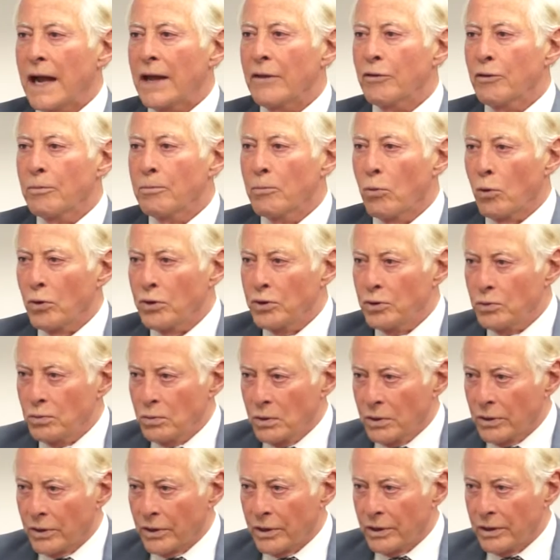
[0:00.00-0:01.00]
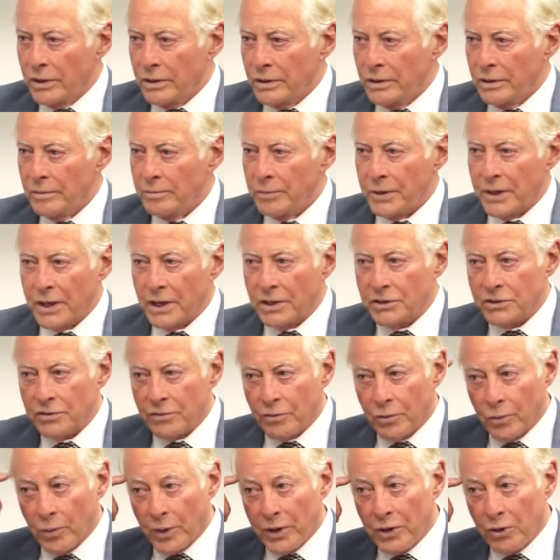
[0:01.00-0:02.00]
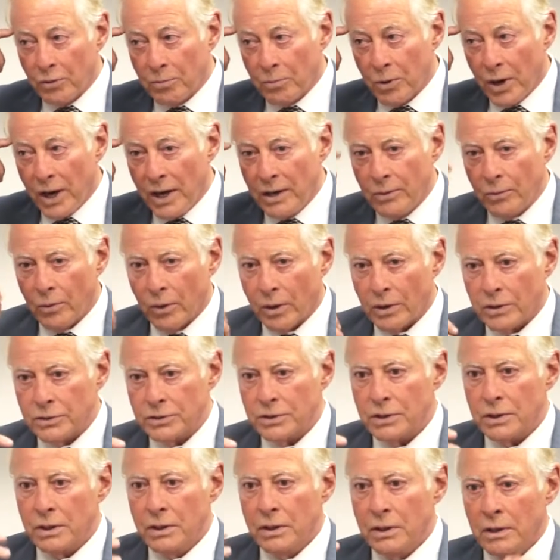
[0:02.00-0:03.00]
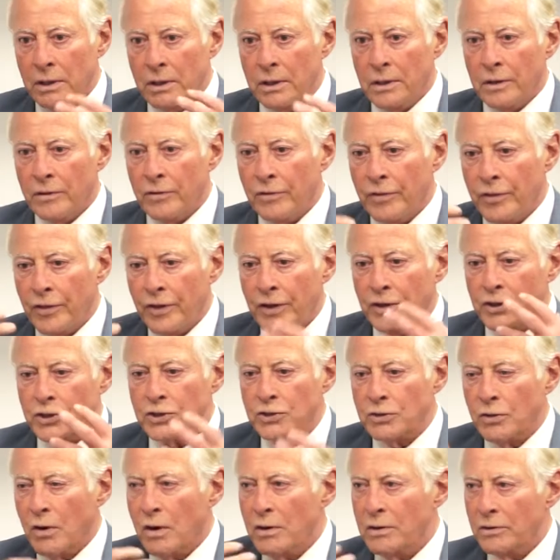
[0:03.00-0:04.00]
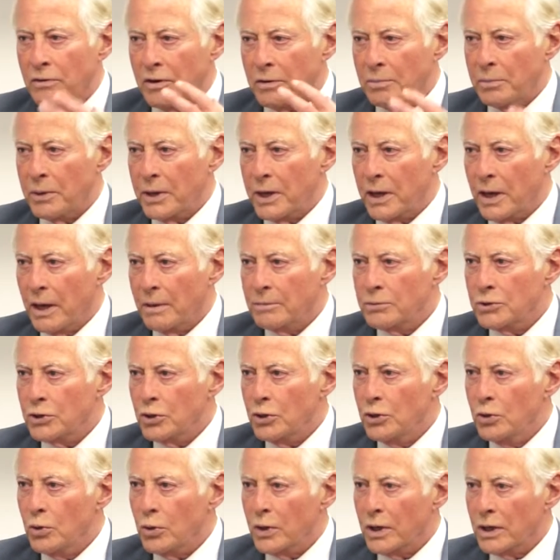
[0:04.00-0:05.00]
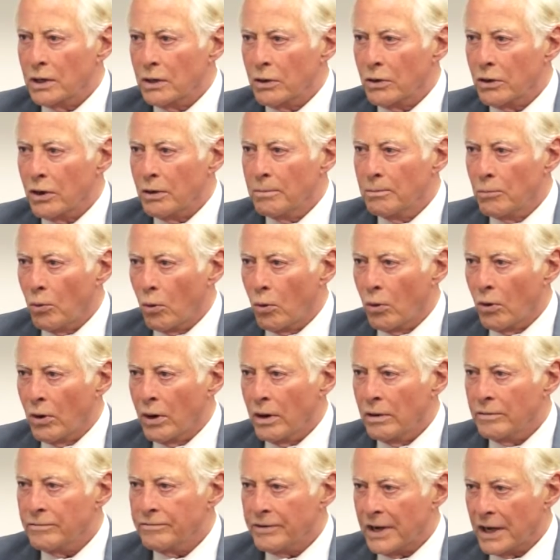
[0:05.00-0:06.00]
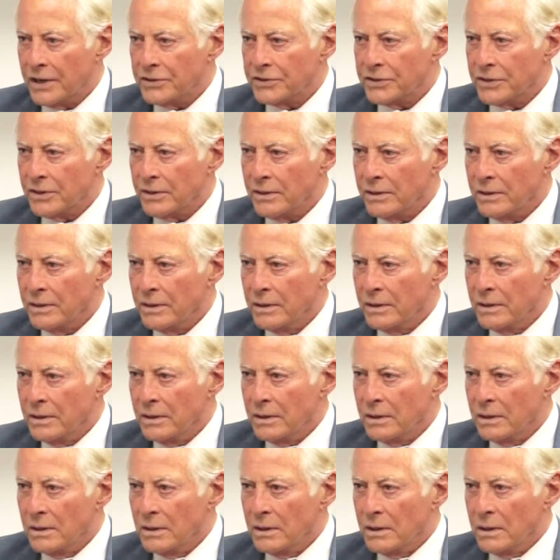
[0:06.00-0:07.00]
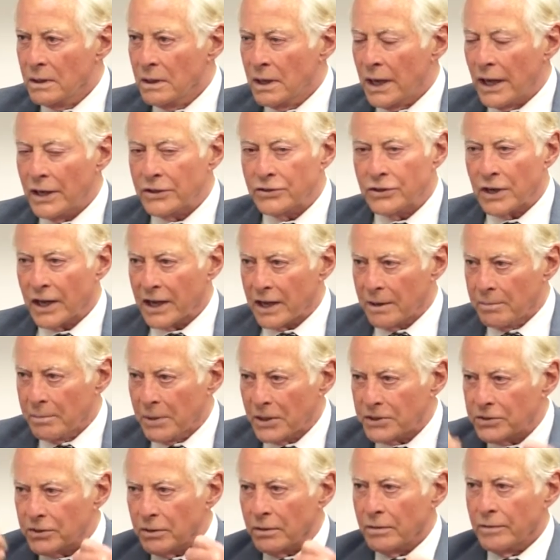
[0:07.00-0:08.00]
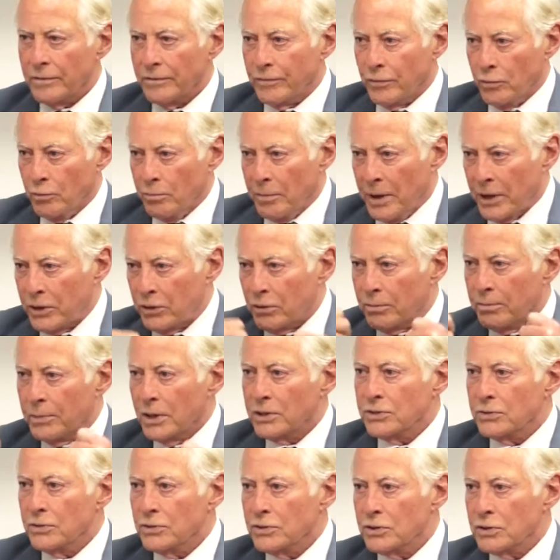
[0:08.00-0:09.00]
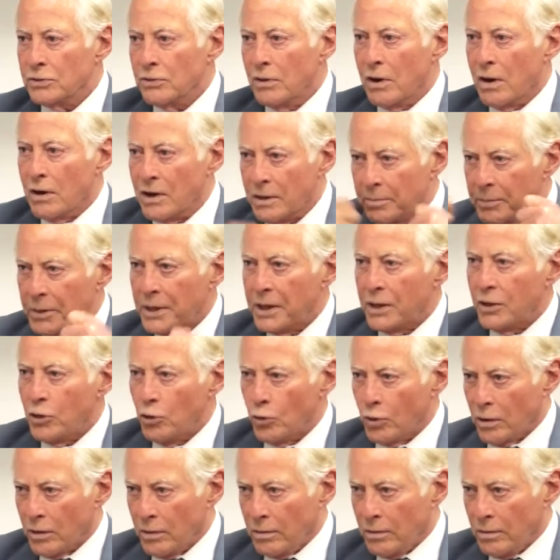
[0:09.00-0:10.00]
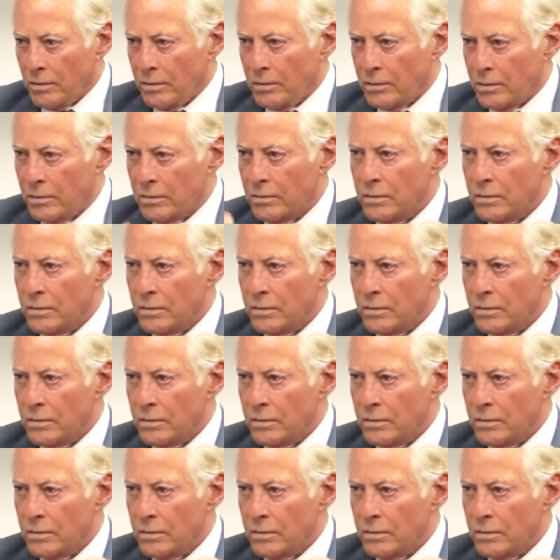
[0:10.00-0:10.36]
And the more you learn, because of the way your brain works, the stronger it becomes, so you can learn more faster. It's like a muscle. If you make your muscle strong, you can